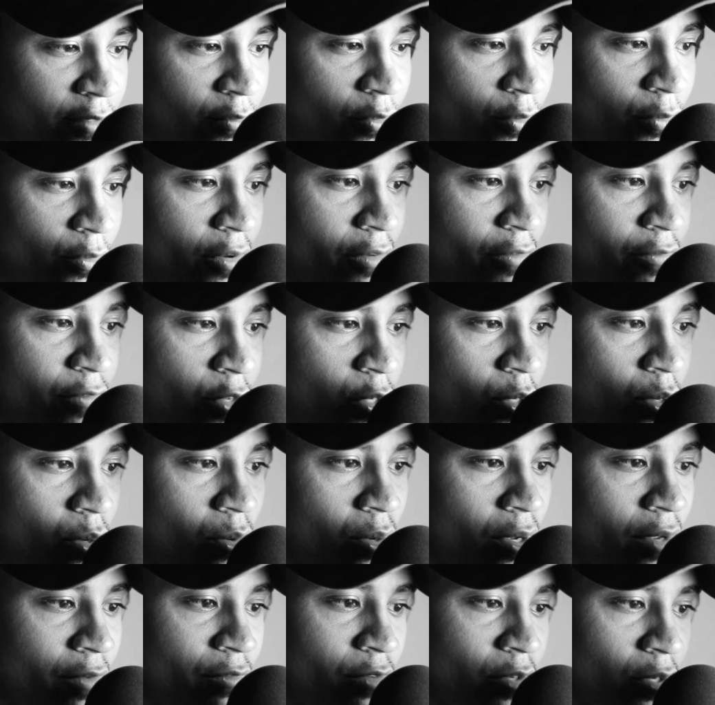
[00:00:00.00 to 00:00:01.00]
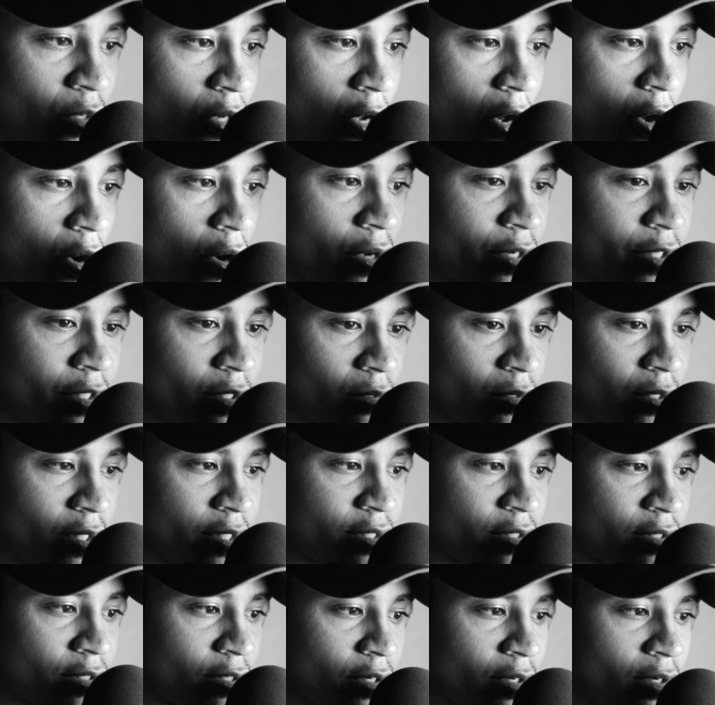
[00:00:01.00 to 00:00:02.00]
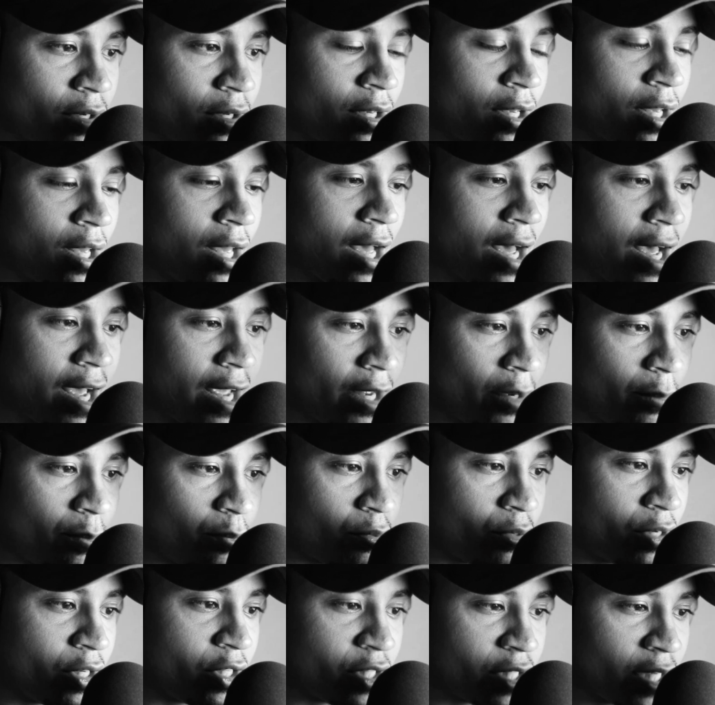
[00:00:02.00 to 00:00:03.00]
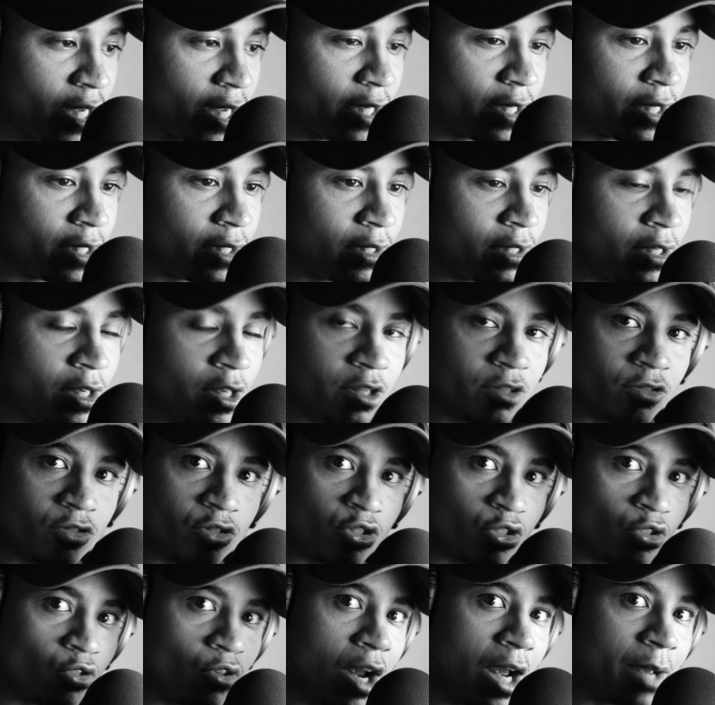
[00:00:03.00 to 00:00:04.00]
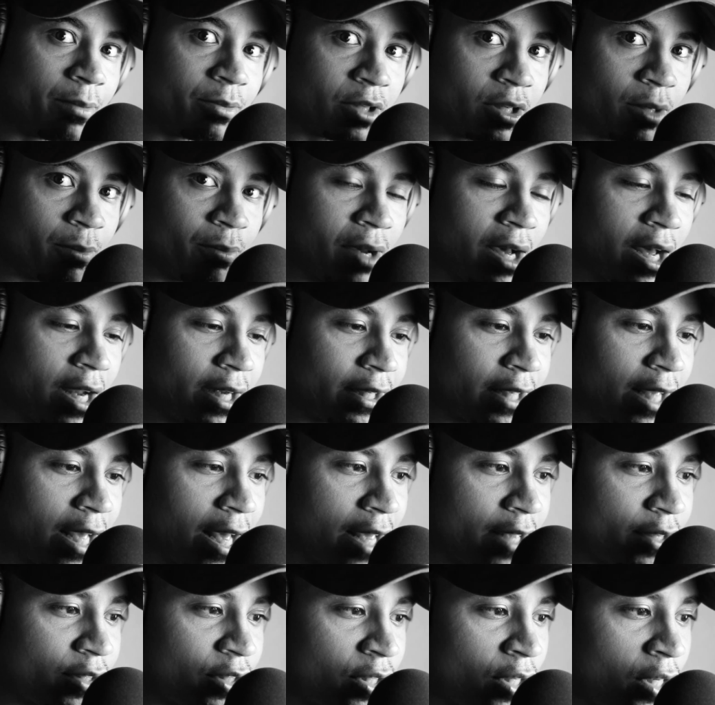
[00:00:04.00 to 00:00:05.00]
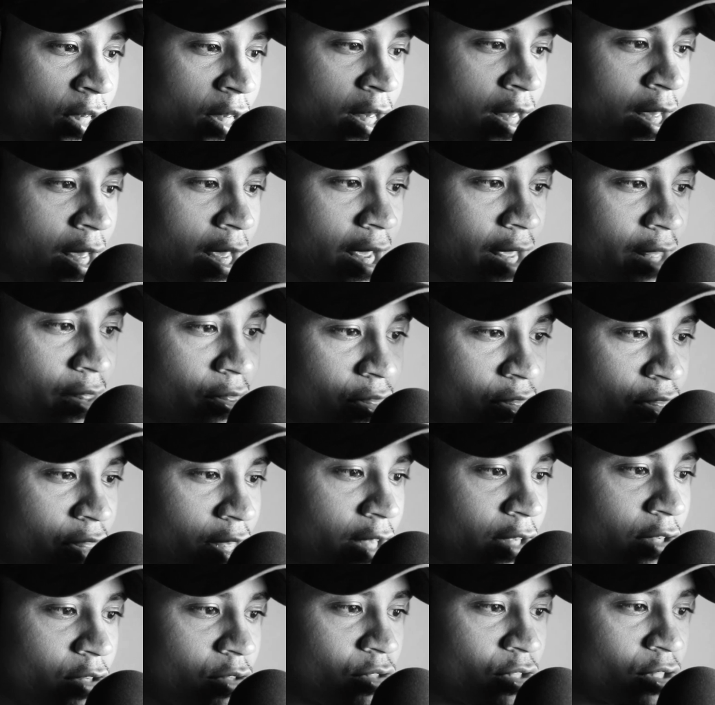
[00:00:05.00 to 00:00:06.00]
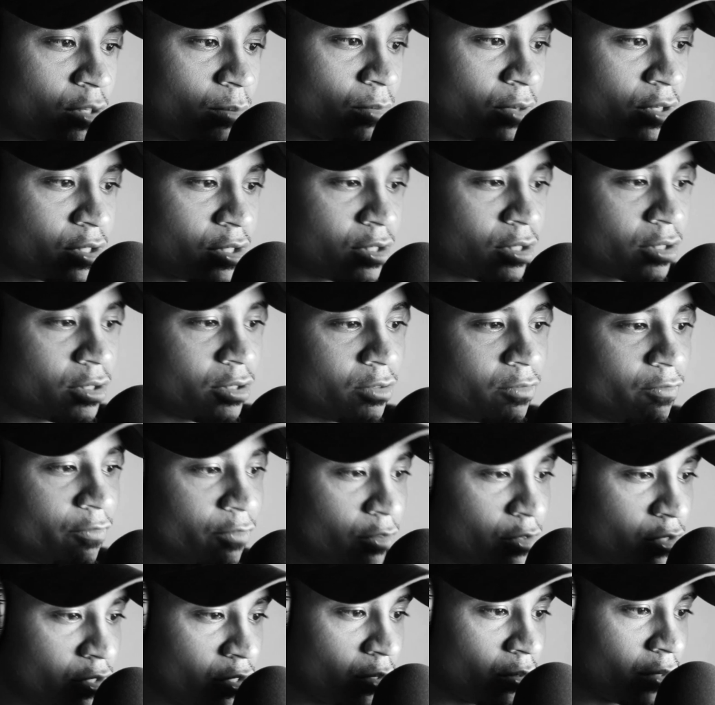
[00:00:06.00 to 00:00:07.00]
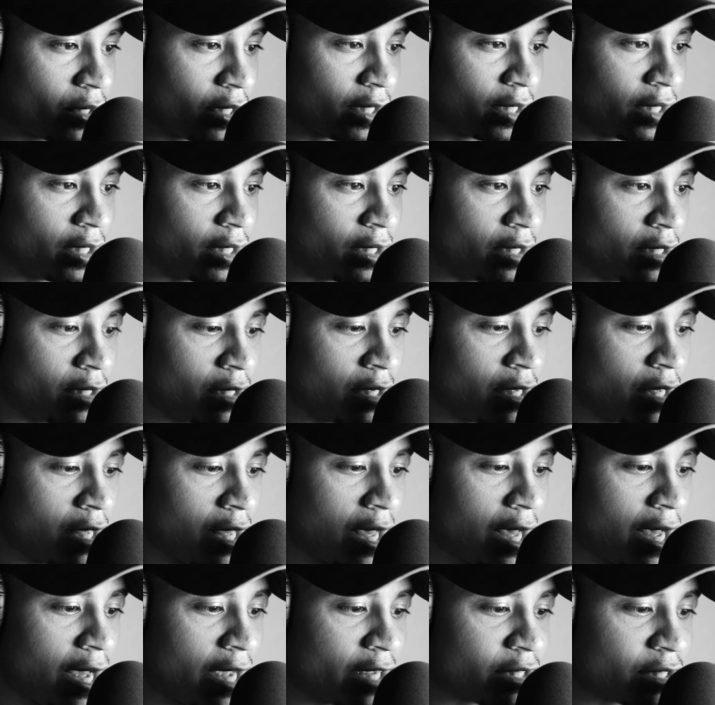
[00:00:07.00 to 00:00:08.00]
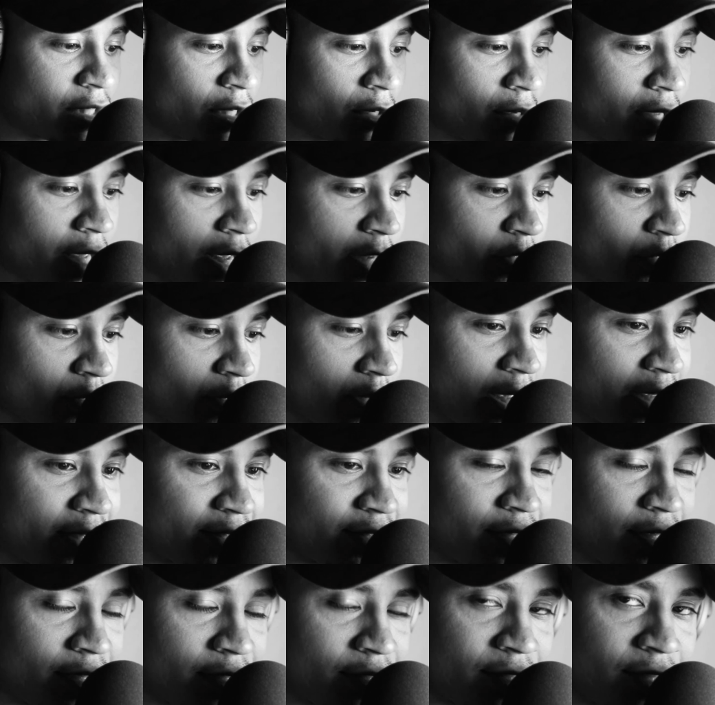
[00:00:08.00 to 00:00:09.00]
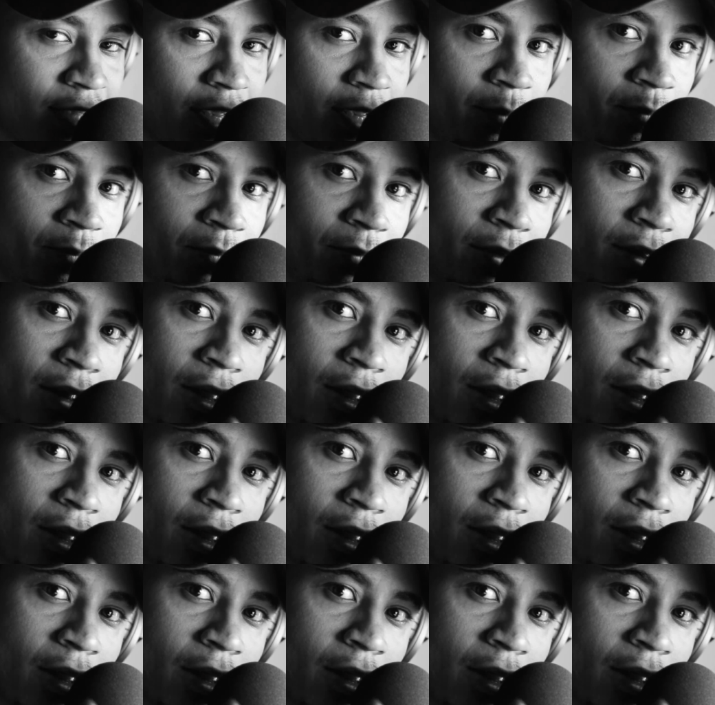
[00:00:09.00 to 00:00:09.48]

leave a review if you're an audio listener. I appreciate it. Subscribe to the podcast. And thank you so much for tuning in. I shall catch you guys next time.